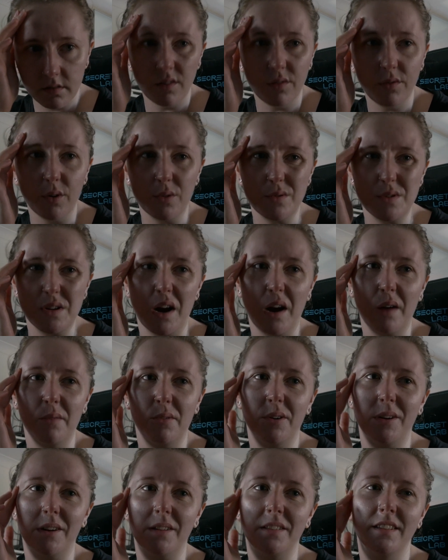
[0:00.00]
full-time
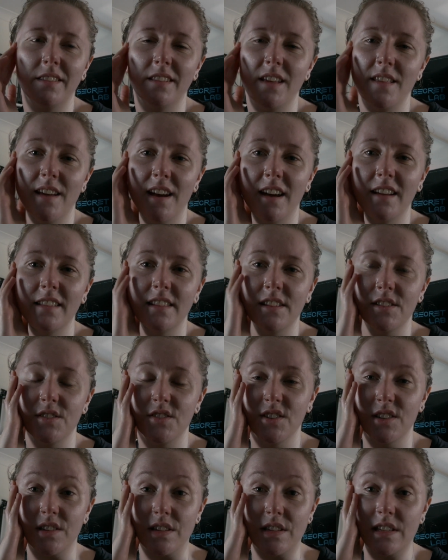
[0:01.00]
or anything like that,
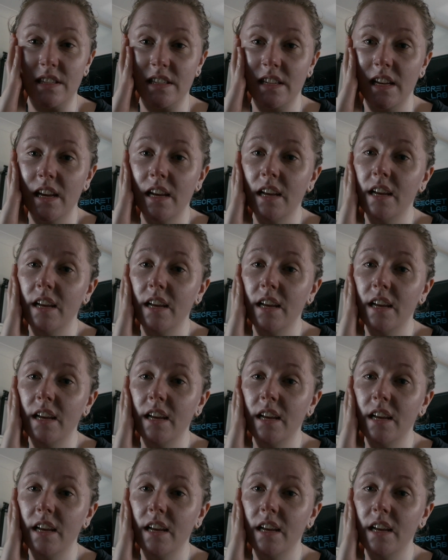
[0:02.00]
that's just